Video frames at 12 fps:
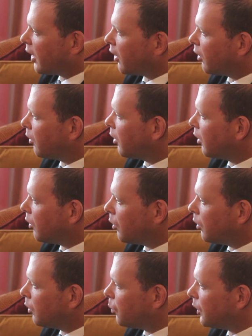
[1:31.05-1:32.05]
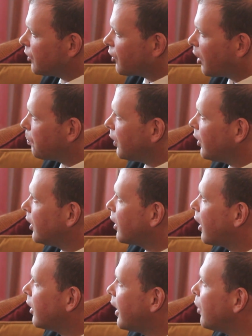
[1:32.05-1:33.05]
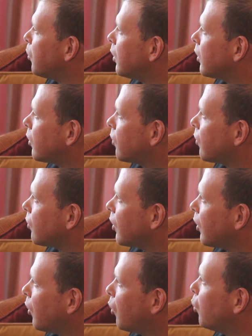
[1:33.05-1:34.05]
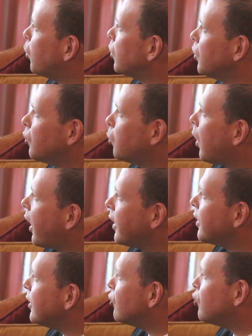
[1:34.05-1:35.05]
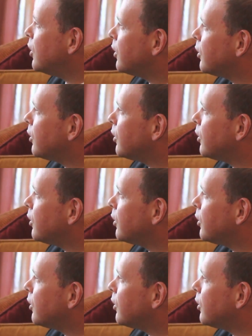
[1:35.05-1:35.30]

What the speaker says: There we start building our networks worldwide each